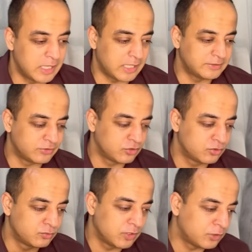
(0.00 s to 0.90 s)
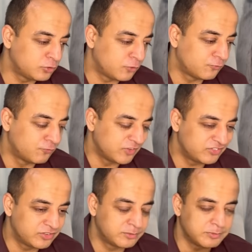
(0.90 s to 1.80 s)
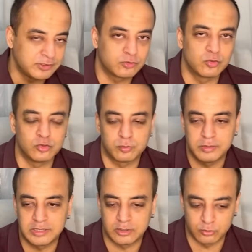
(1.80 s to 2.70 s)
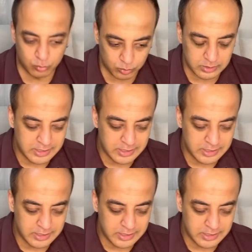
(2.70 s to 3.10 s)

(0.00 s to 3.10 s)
And this is where your wisdom is going to play a role.